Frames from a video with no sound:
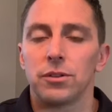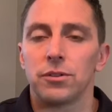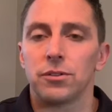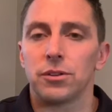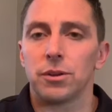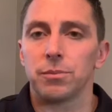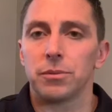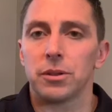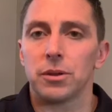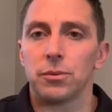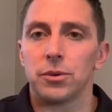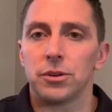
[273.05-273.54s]
it's
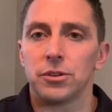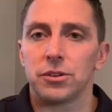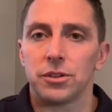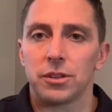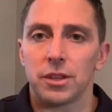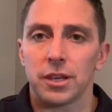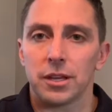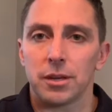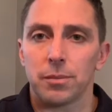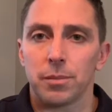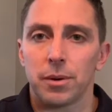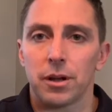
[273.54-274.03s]
something we should
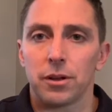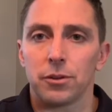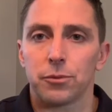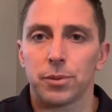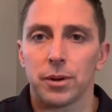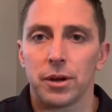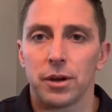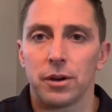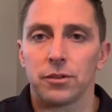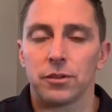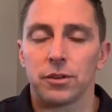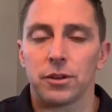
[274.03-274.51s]
think about as
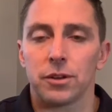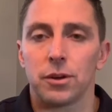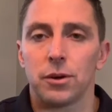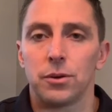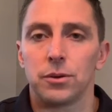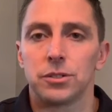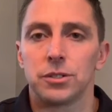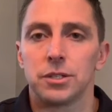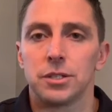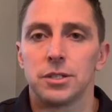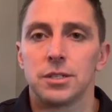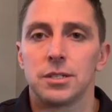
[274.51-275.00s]
parents and
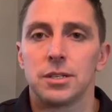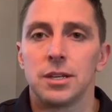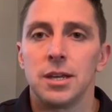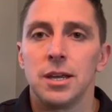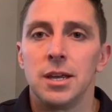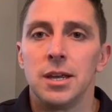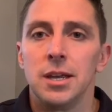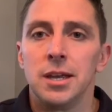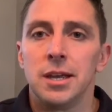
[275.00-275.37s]
coaches